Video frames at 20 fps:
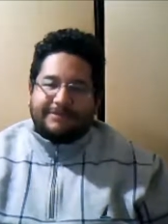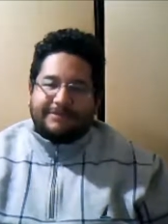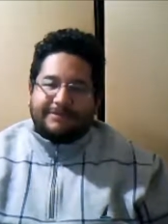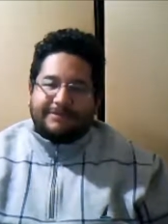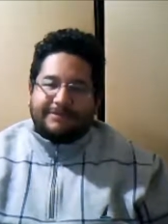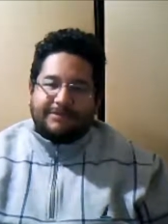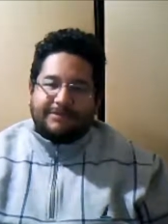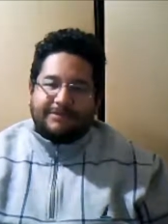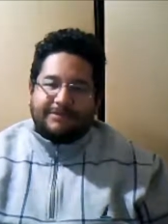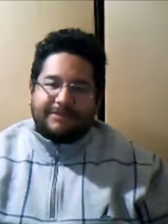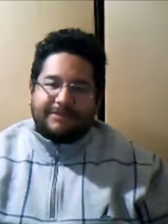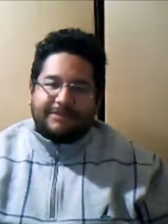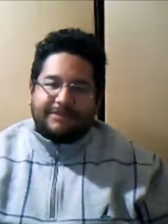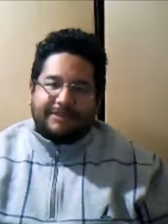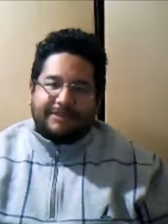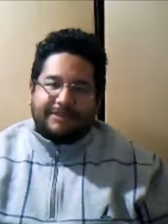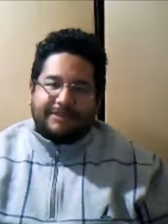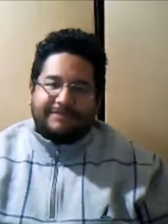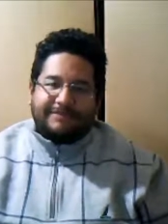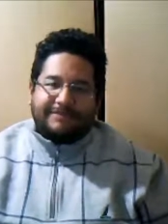we'll miss you,
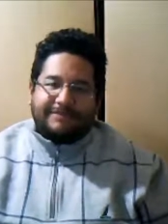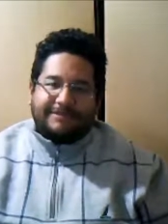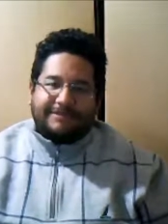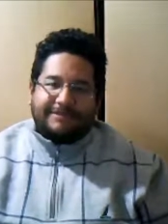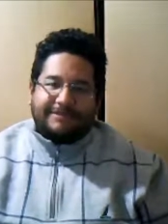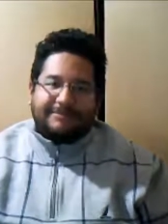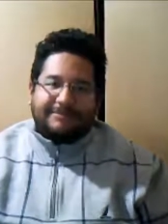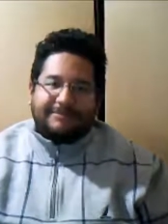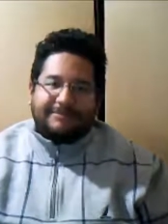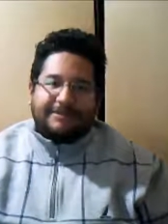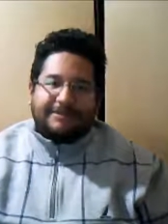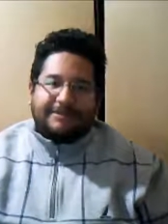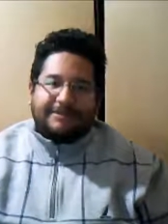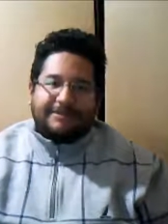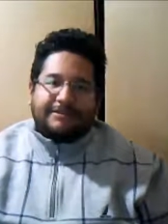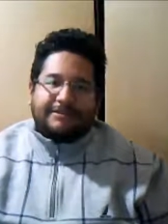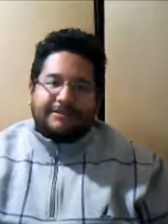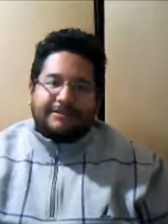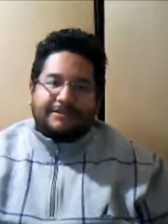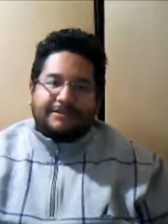man. So,
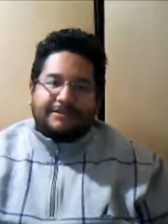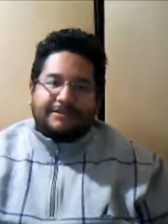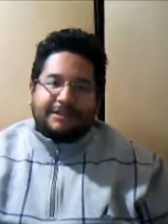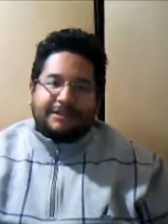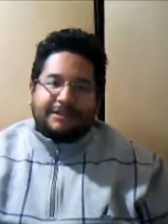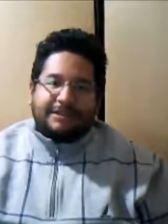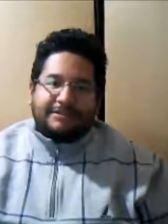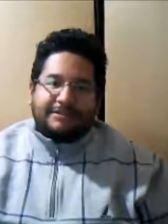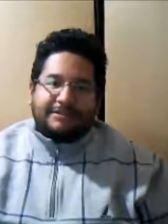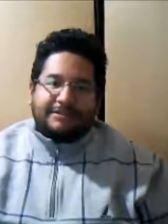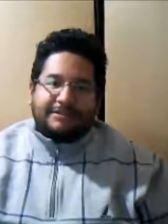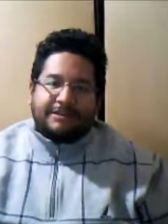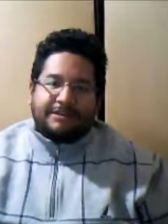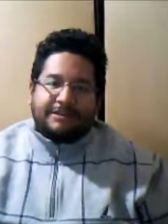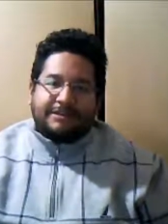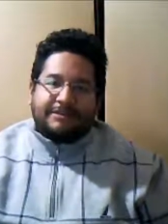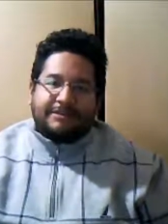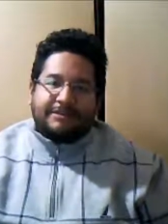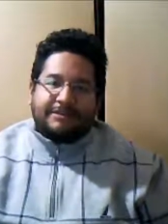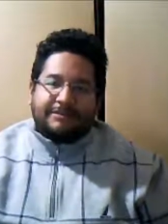shouts to
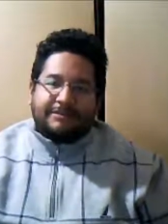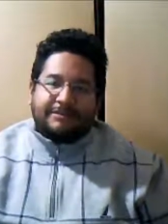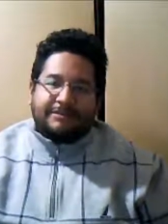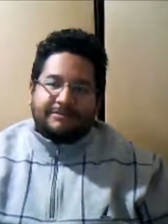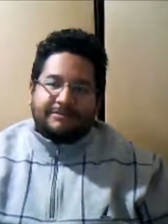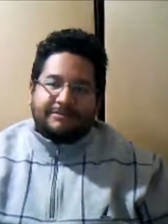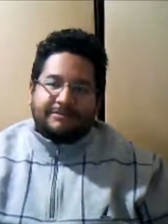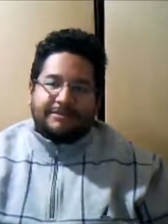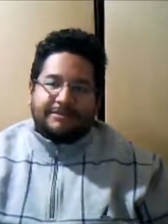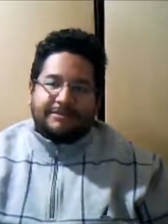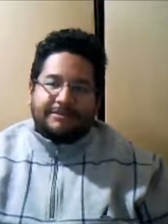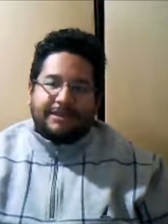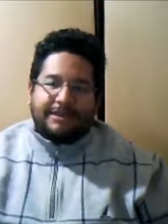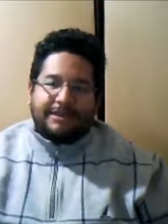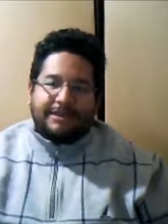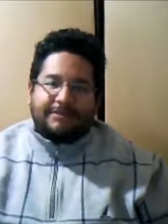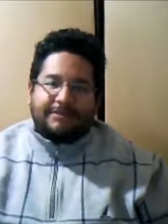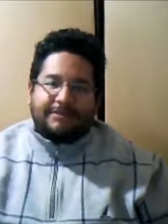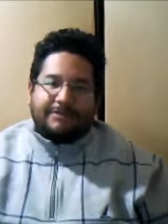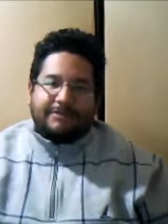you, and take
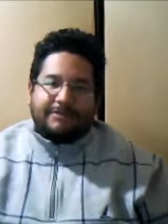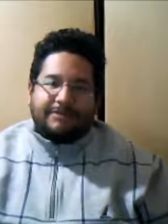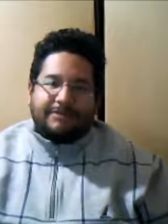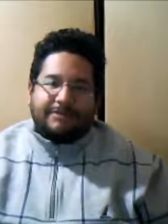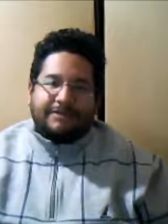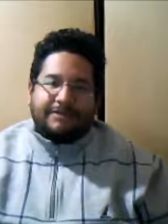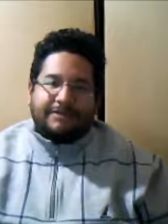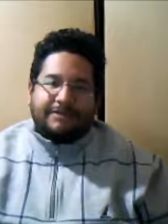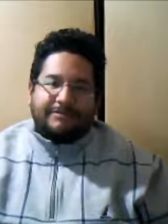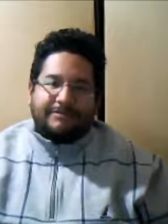care, my friend.